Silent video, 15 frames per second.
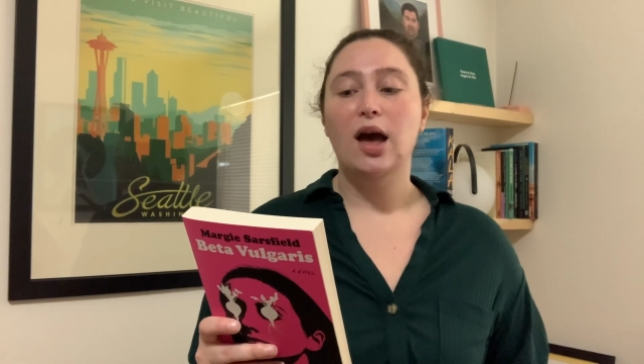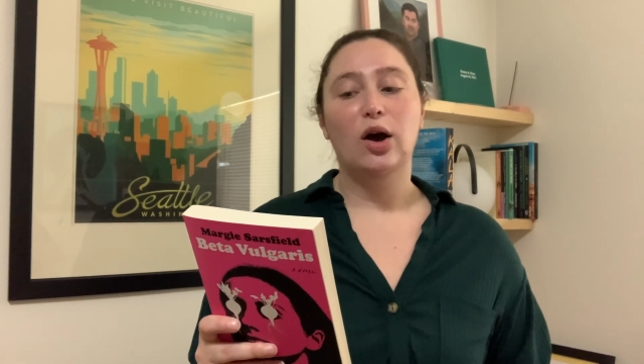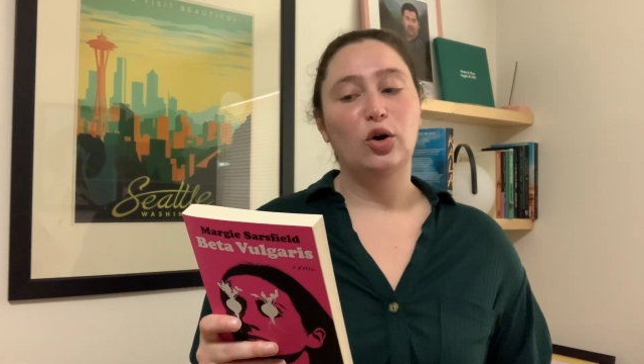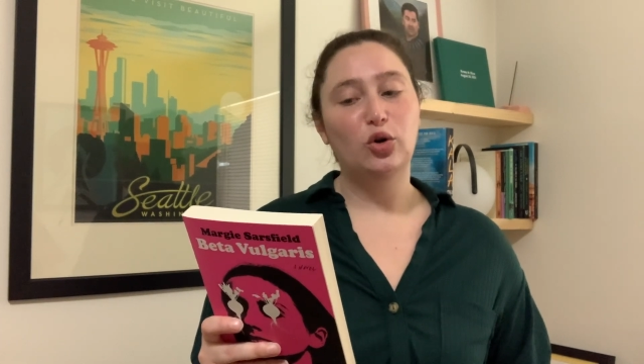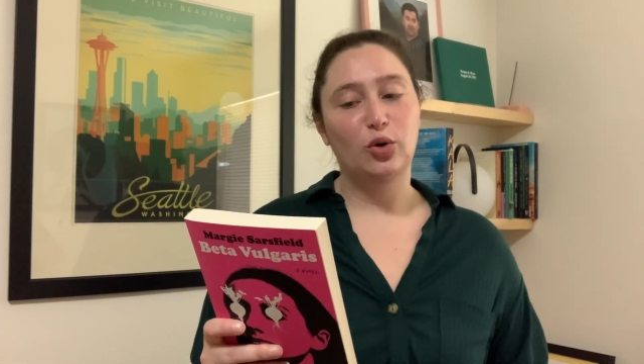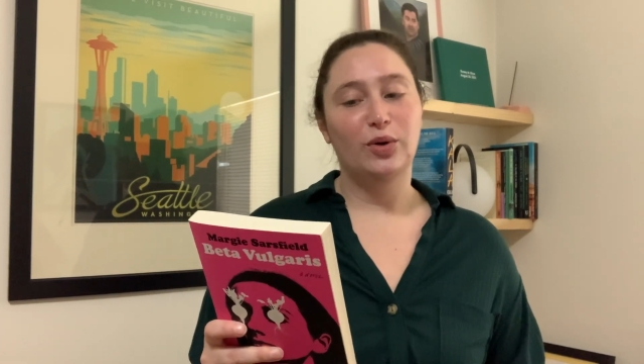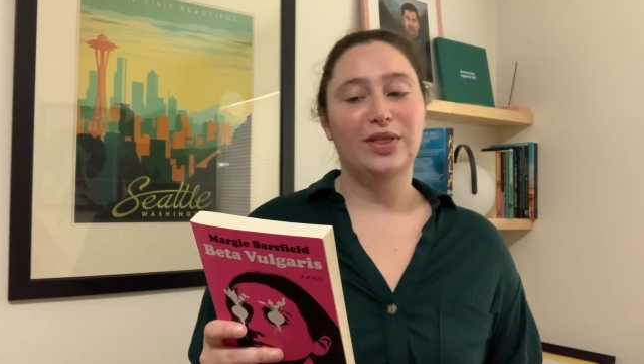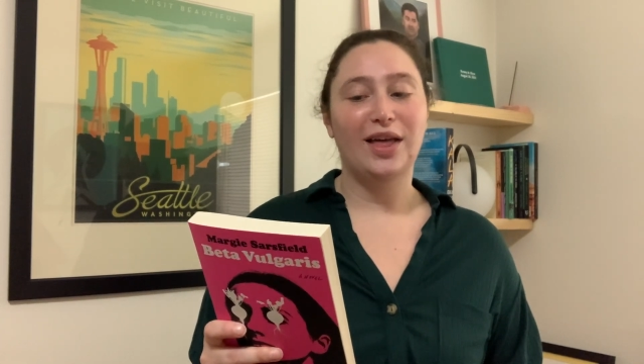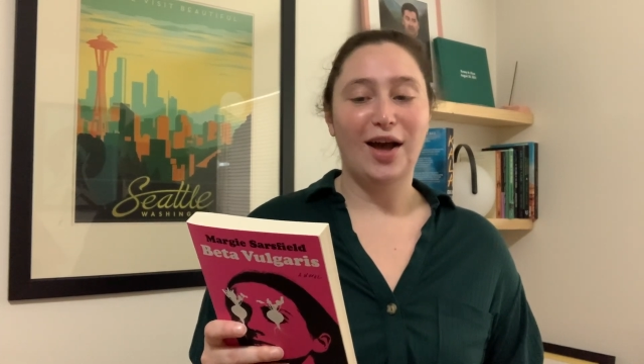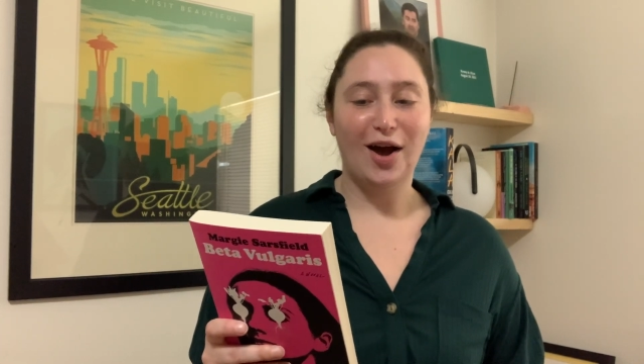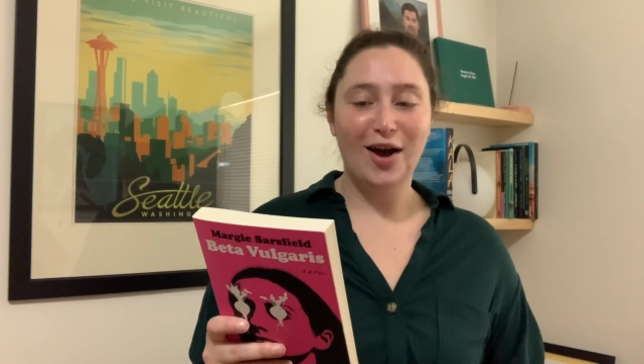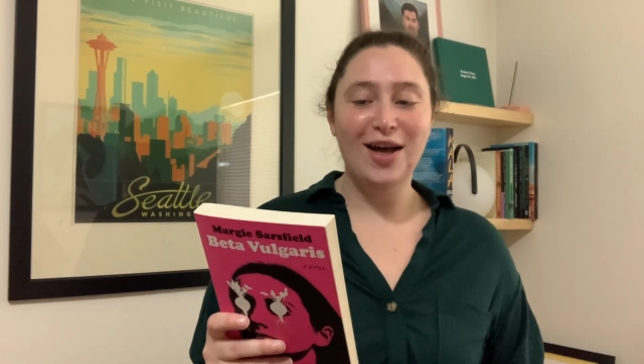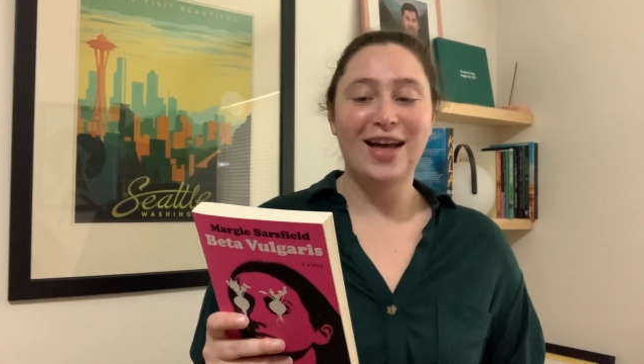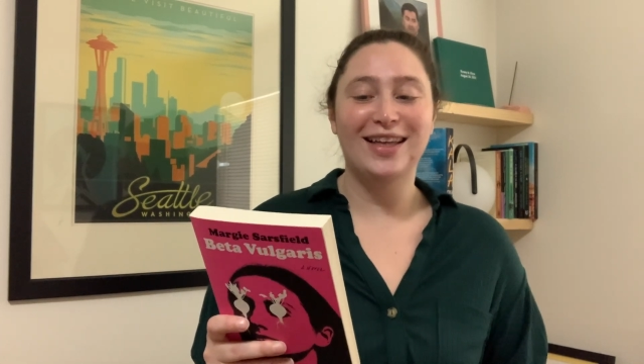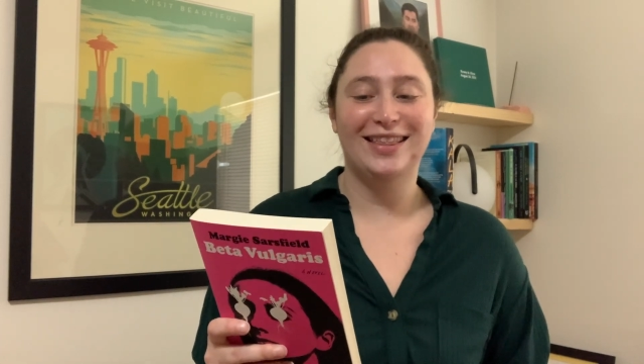Ooh,
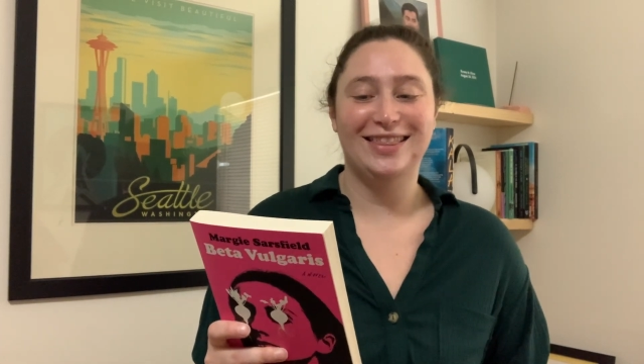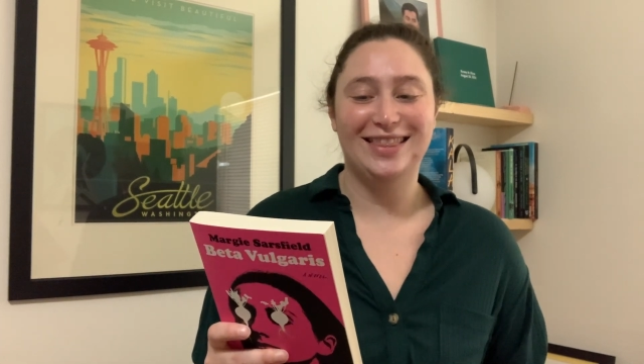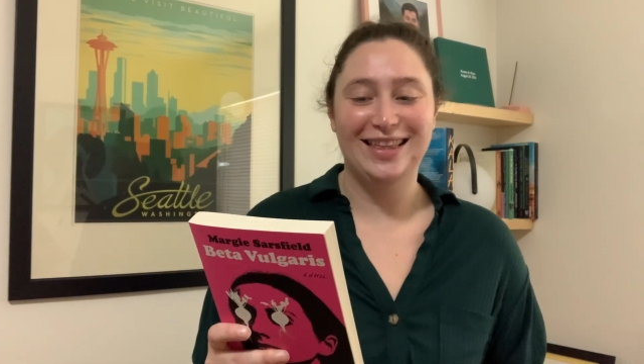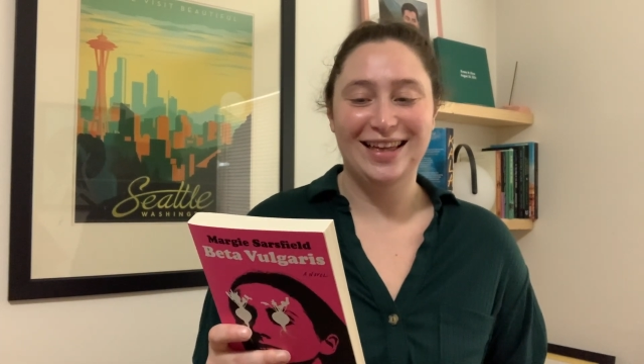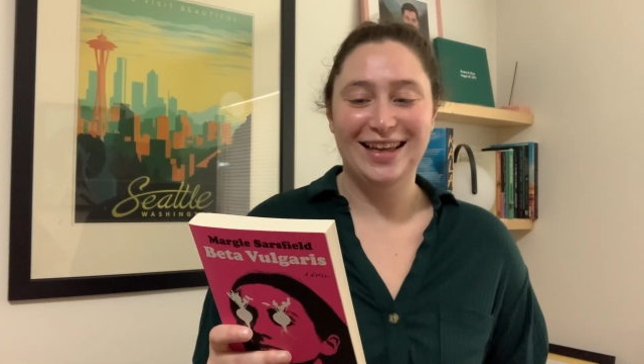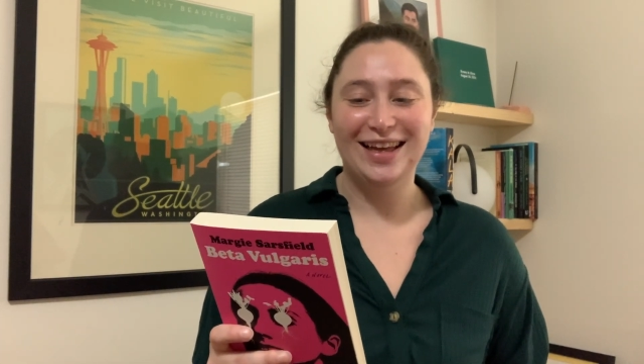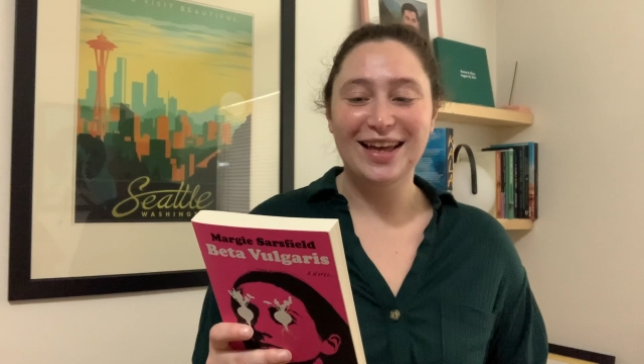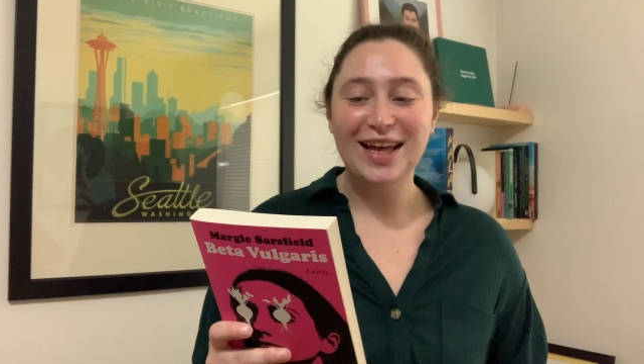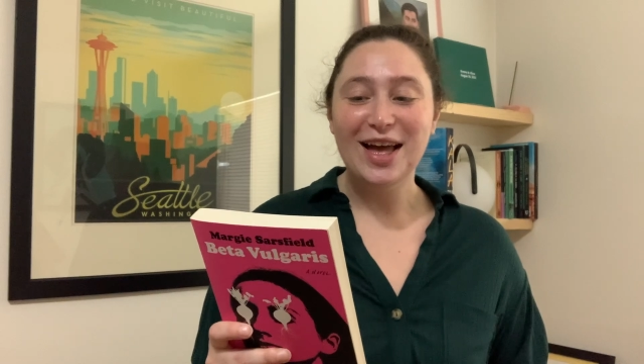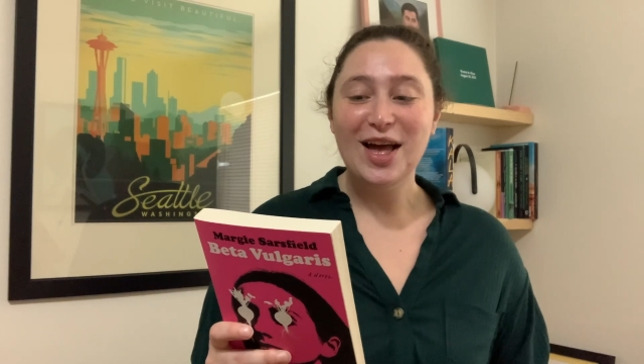the